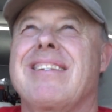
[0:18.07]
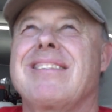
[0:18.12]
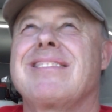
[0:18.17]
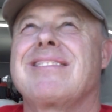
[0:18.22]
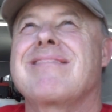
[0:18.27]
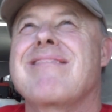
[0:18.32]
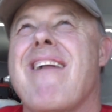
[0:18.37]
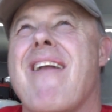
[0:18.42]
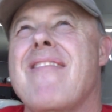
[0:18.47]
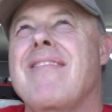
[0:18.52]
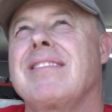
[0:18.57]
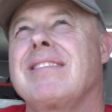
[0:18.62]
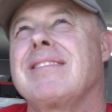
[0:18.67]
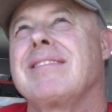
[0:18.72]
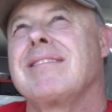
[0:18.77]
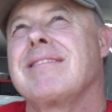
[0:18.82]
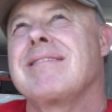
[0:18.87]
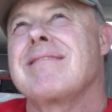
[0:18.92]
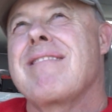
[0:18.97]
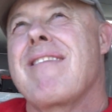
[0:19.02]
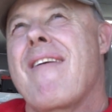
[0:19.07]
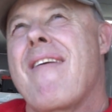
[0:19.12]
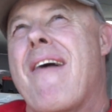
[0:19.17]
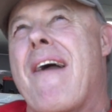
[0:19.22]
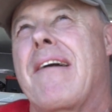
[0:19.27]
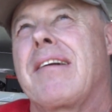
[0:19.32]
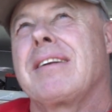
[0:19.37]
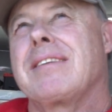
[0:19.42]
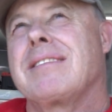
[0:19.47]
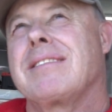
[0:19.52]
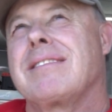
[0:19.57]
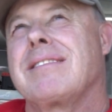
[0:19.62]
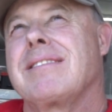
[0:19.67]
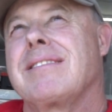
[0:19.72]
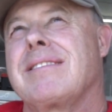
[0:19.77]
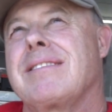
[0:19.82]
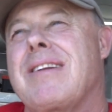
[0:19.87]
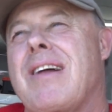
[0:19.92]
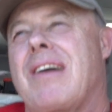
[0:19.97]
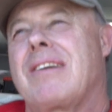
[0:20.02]
Let's talk about here first. How was
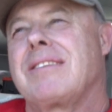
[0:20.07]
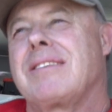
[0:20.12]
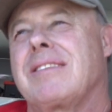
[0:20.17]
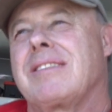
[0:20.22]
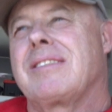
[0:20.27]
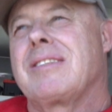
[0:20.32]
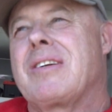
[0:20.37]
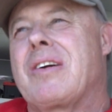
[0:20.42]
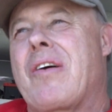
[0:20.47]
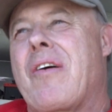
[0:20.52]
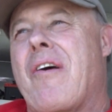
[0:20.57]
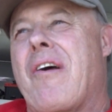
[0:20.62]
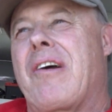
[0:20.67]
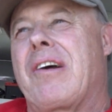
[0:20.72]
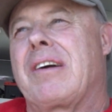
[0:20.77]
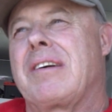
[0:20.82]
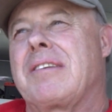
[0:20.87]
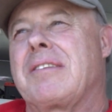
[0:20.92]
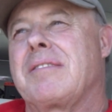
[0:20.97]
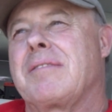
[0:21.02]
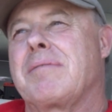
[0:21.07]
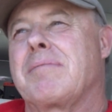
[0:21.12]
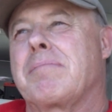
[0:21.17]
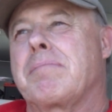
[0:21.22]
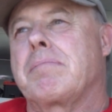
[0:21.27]
Canandaigua last week for you in the opener?